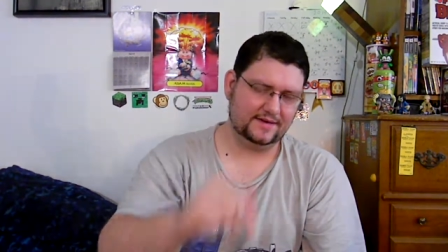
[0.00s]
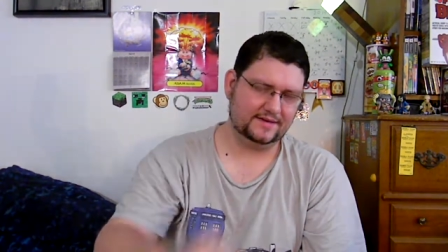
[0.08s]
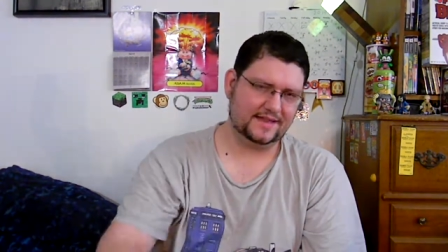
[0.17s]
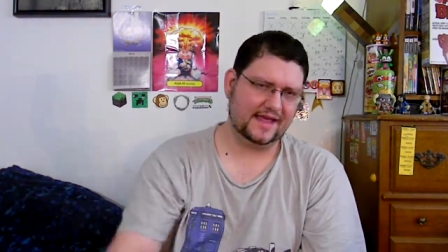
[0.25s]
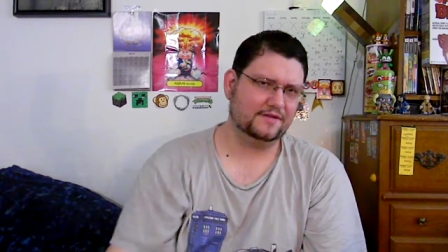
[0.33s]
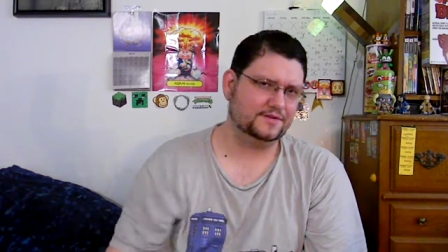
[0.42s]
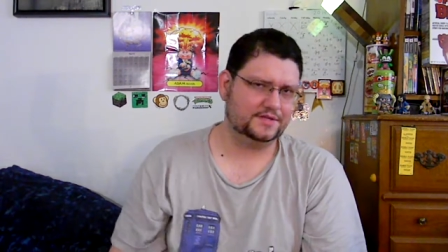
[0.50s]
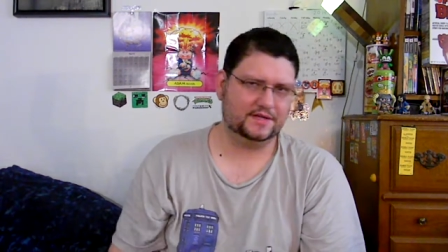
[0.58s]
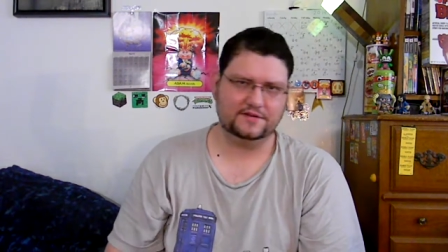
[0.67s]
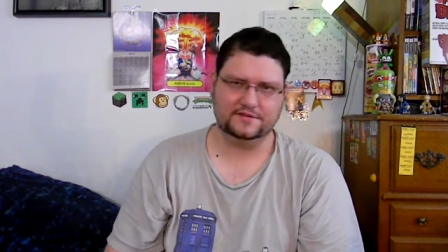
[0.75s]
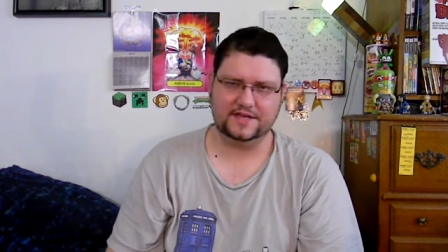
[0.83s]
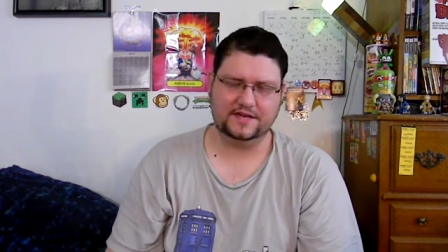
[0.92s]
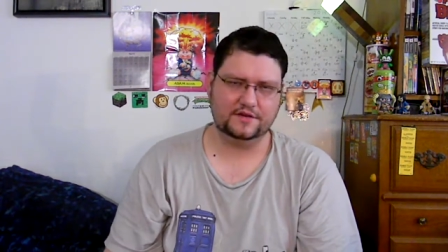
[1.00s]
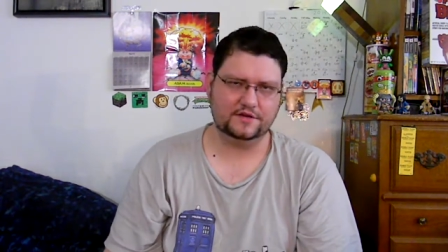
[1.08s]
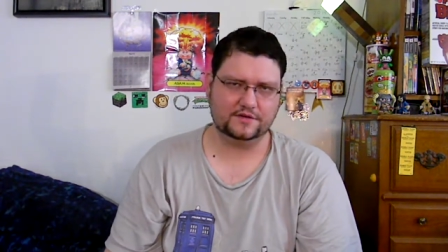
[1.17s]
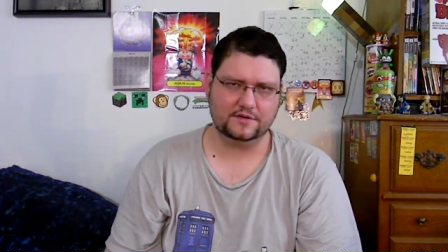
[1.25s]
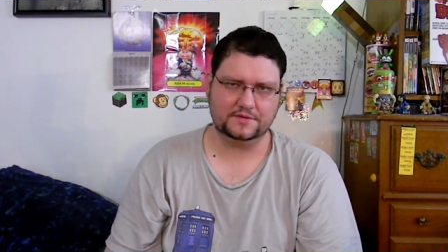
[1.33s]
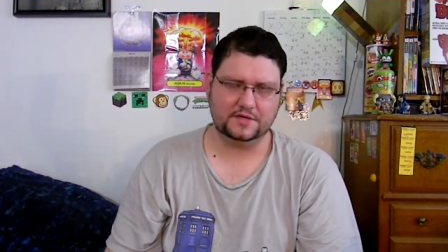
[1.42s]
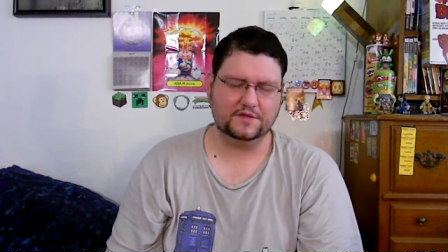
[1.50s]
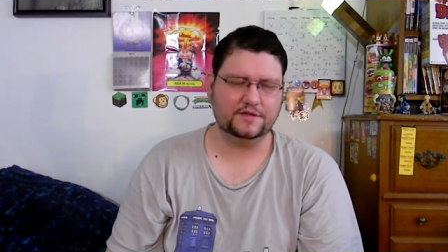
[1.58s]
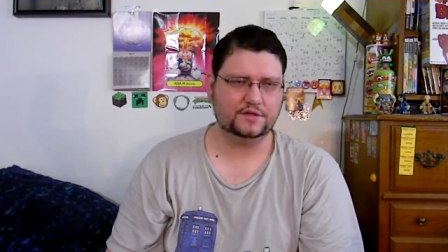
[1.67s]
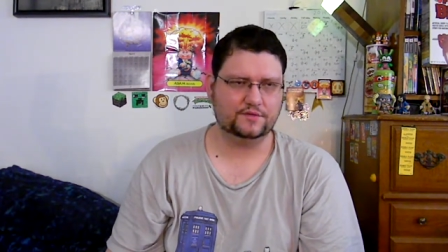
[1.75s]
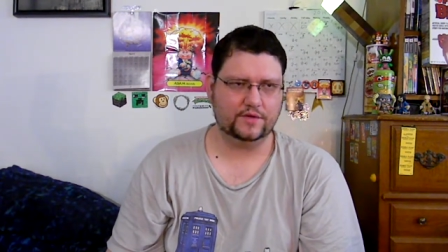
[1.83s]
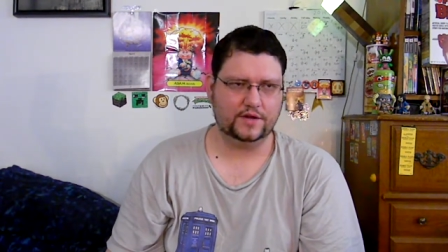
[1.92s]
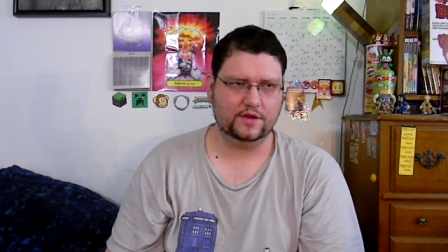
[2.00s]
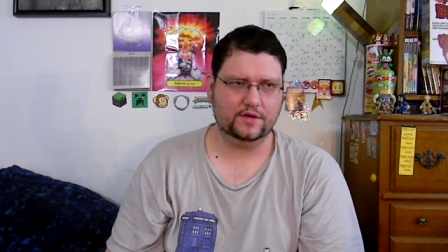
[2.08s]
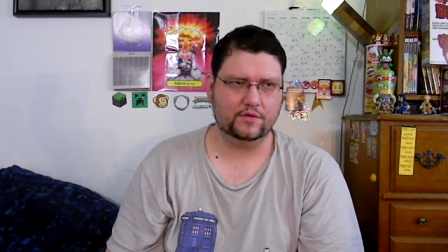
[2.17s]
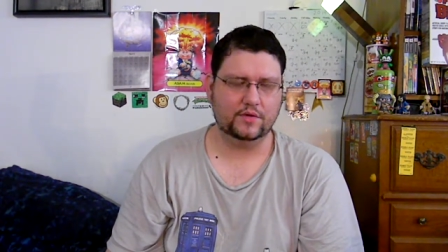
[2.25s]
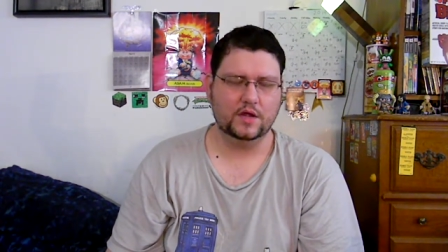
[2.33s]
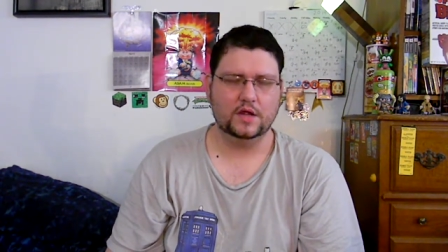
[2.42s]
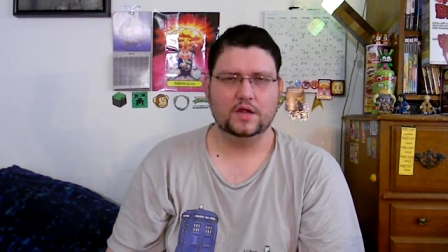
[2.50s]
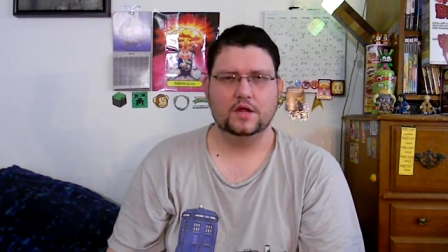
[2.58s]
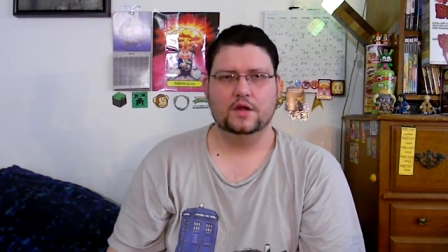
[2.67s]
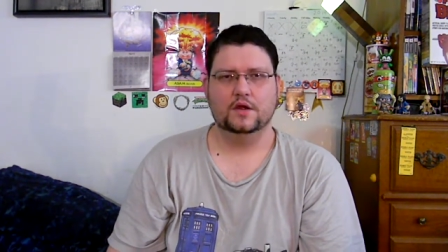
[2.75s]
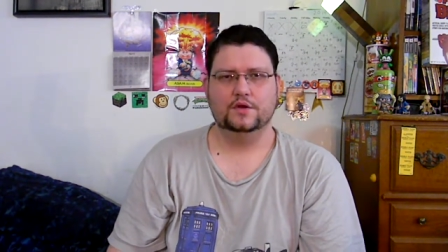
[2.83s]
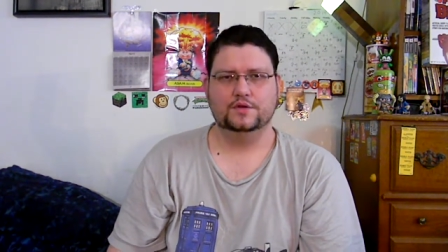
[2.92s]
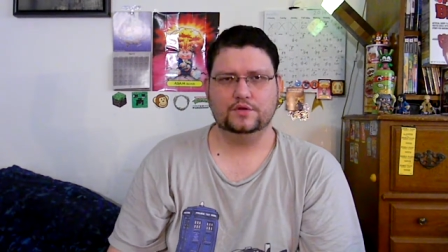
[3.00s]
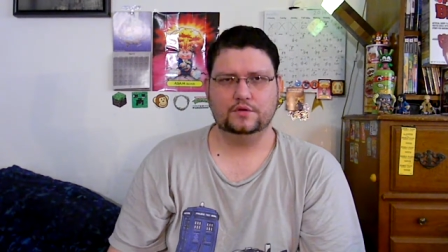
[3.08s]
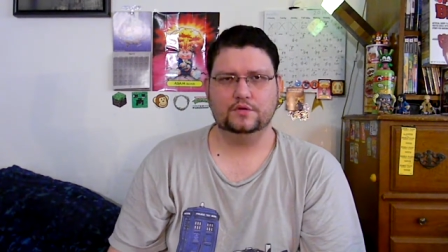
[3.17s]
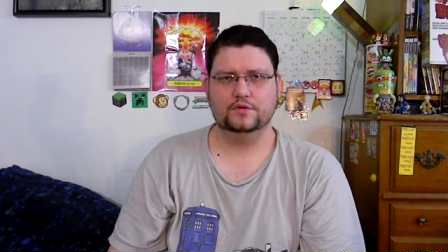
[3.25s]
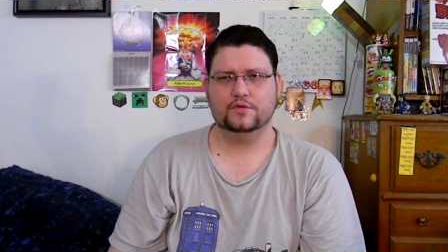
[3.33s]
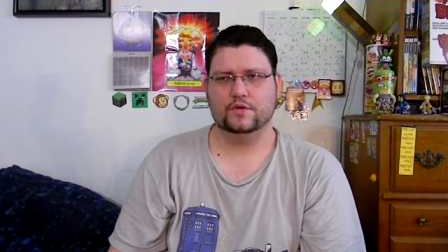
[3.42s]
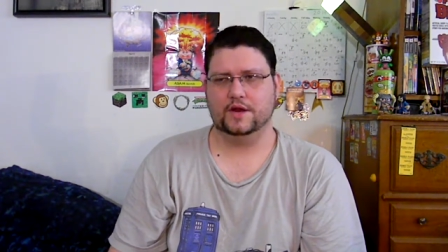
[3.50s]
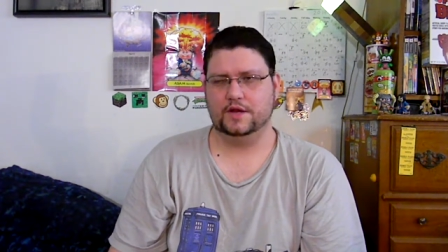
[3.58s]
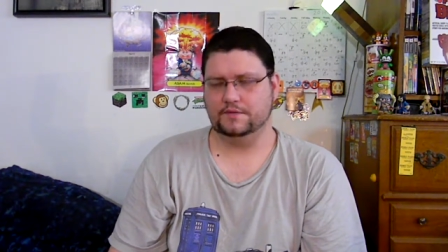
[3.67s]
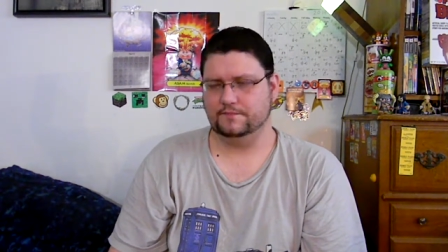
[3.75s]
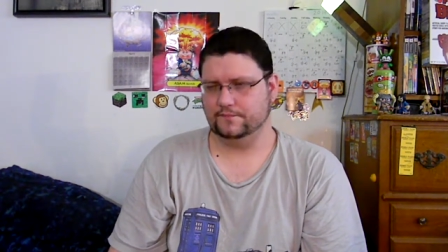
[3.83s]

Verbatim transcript: downstairs in the description of this video to Loot Crate.